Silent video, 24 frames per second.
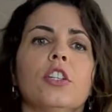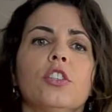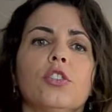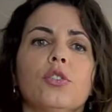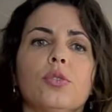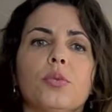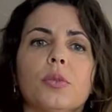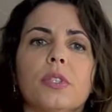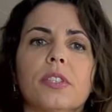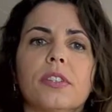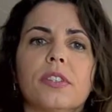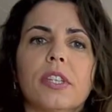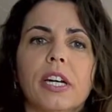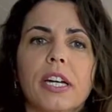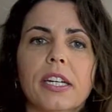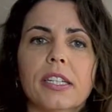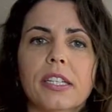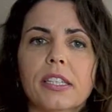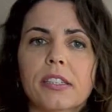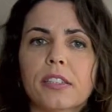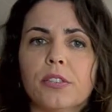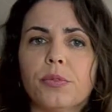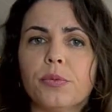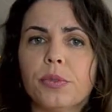to a
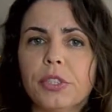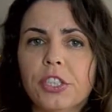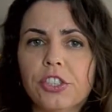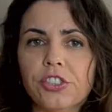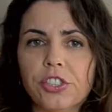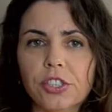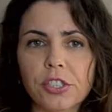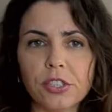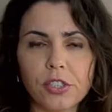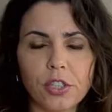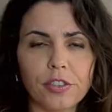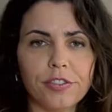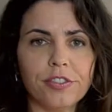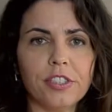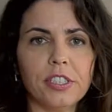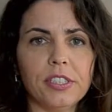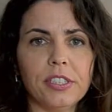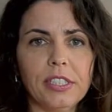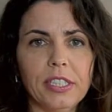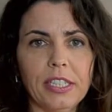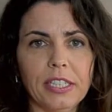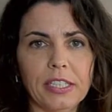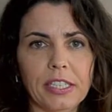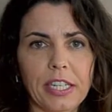target region of the
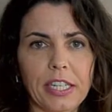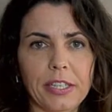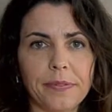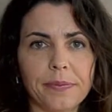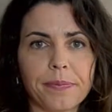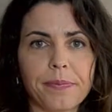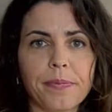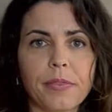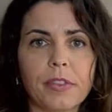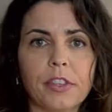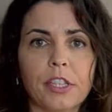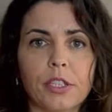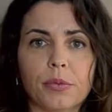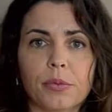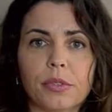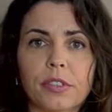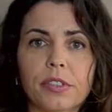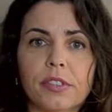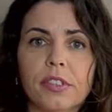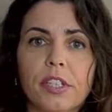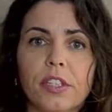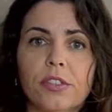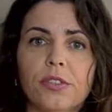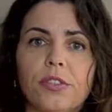DNA. The
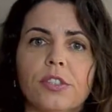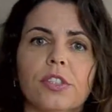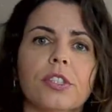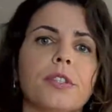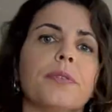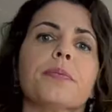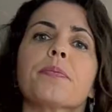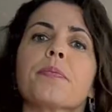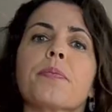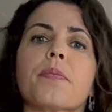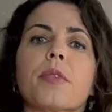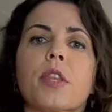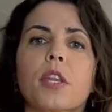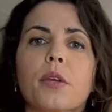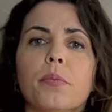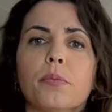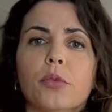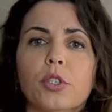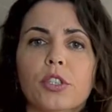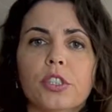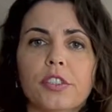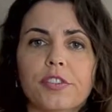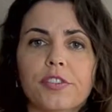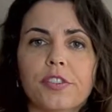result,
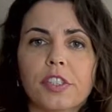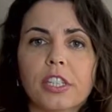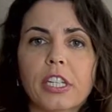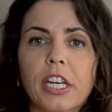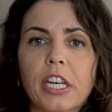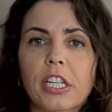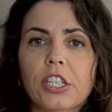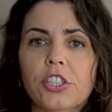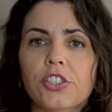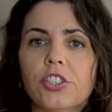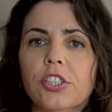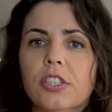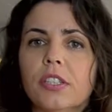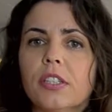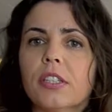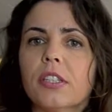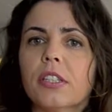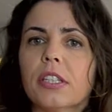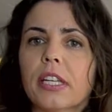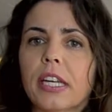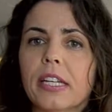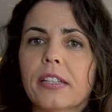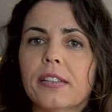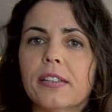modification,
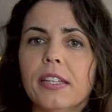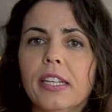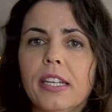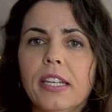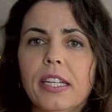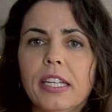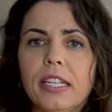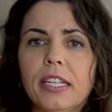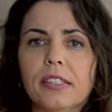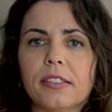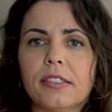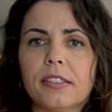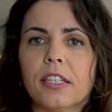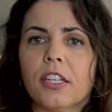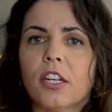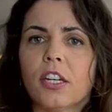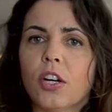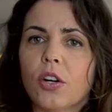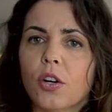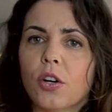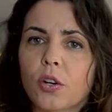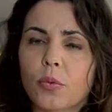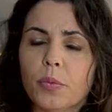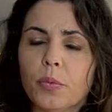can delete
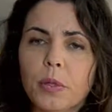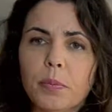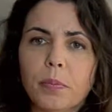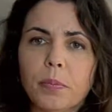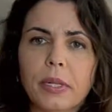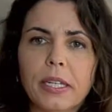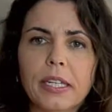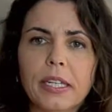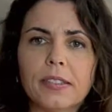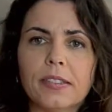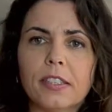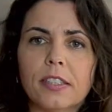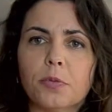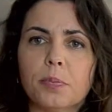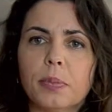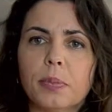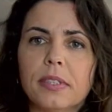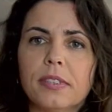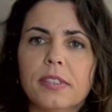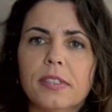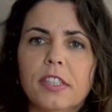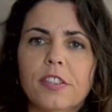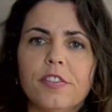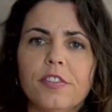or replace
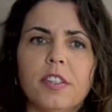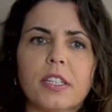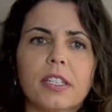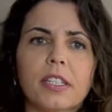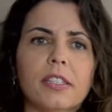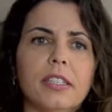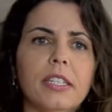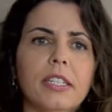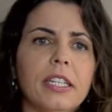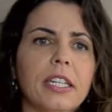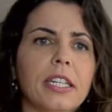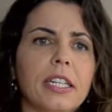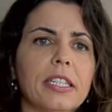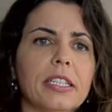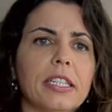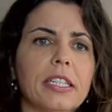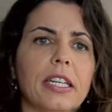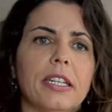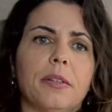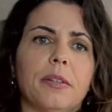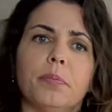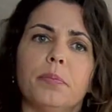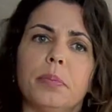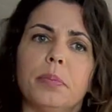specific
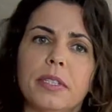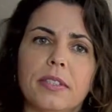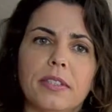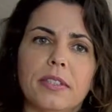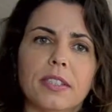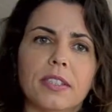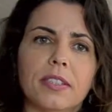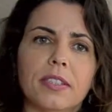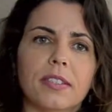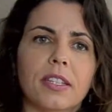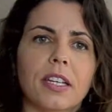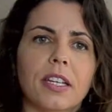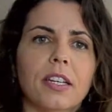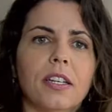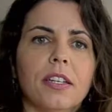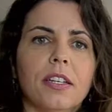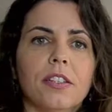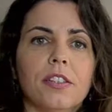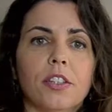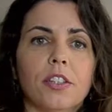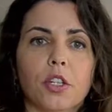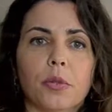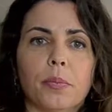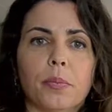DNA pieces,
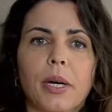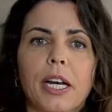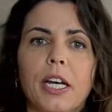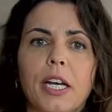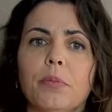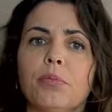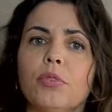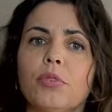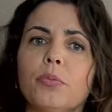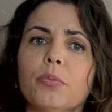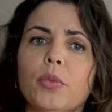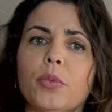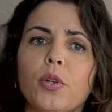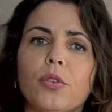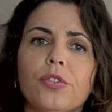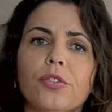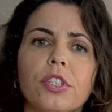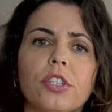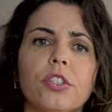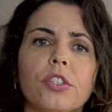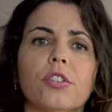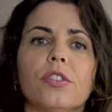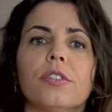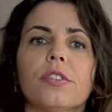thereby
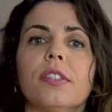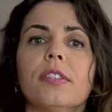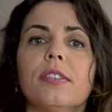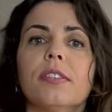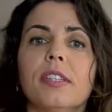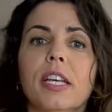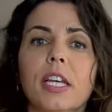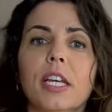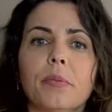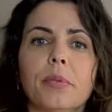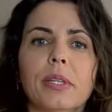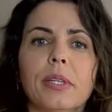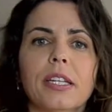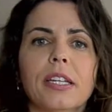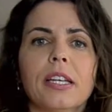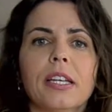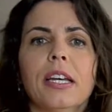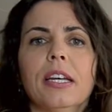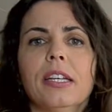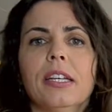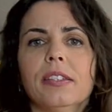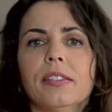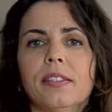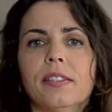promoting or disabling
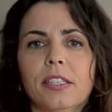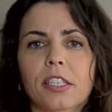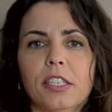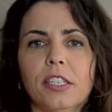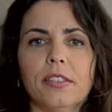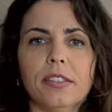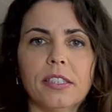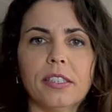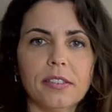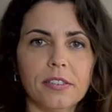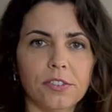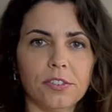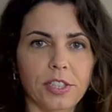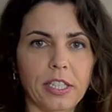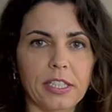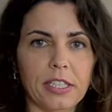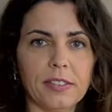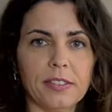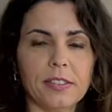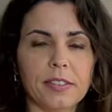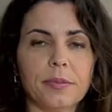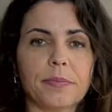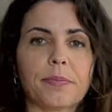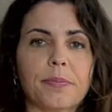certain
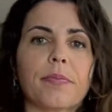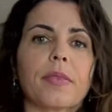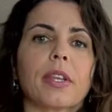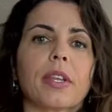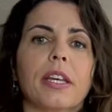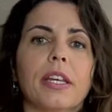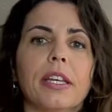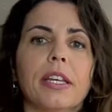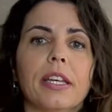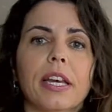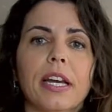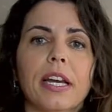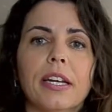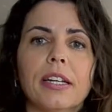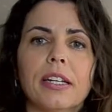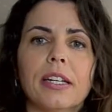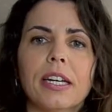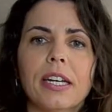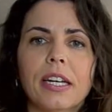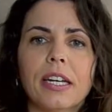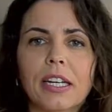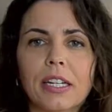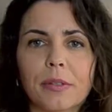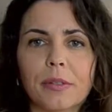traits. Young,
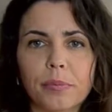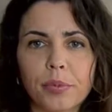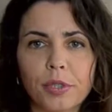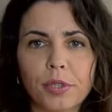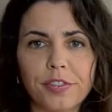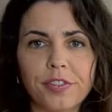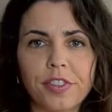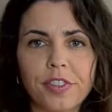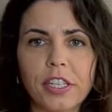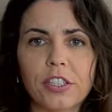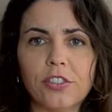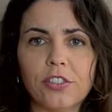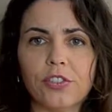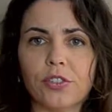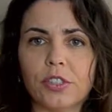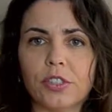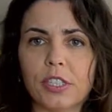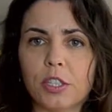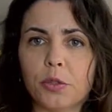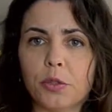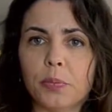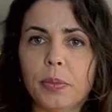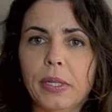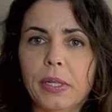a professor
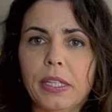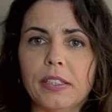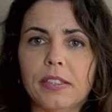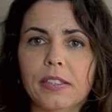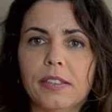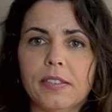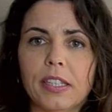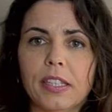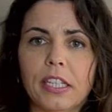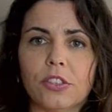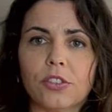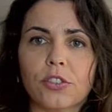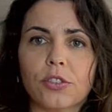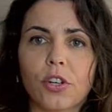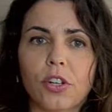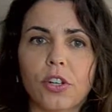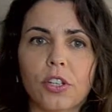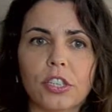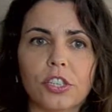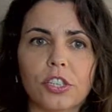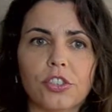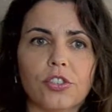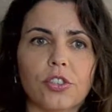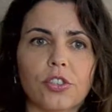at Penn State
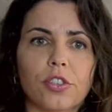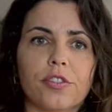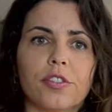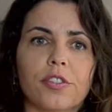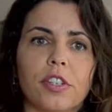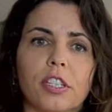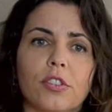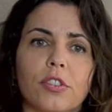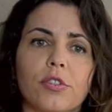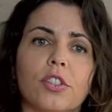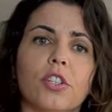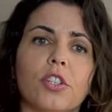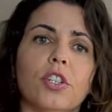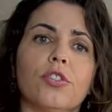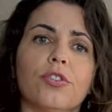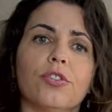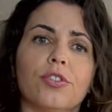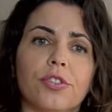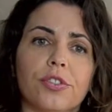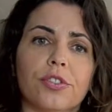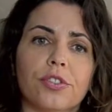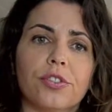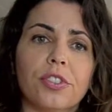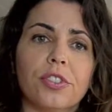College of
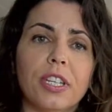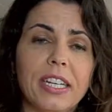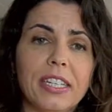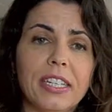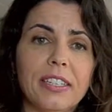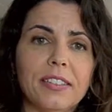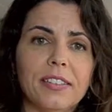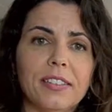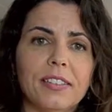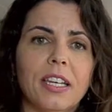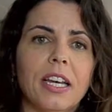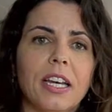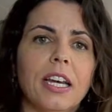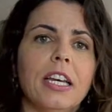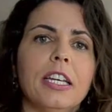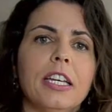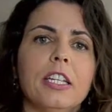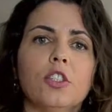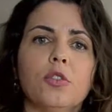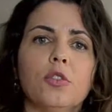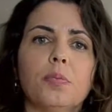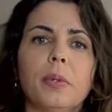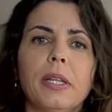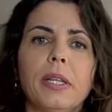Agricultural Science,
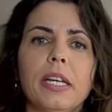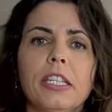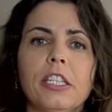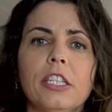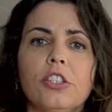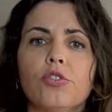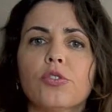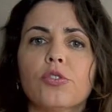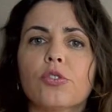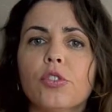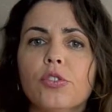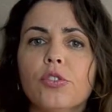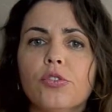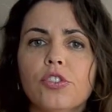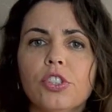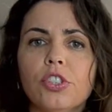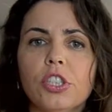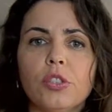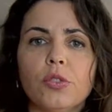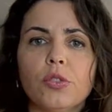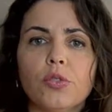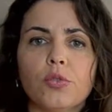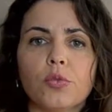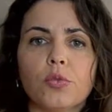is planning to
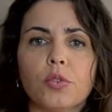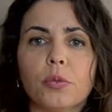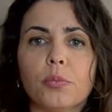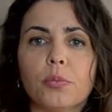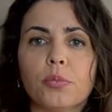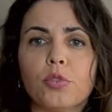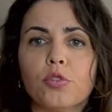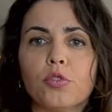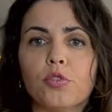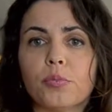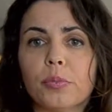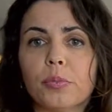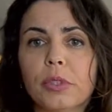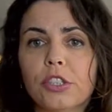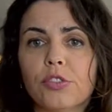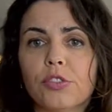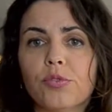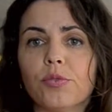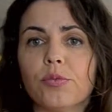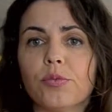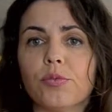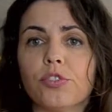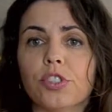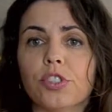continue to improve mushroom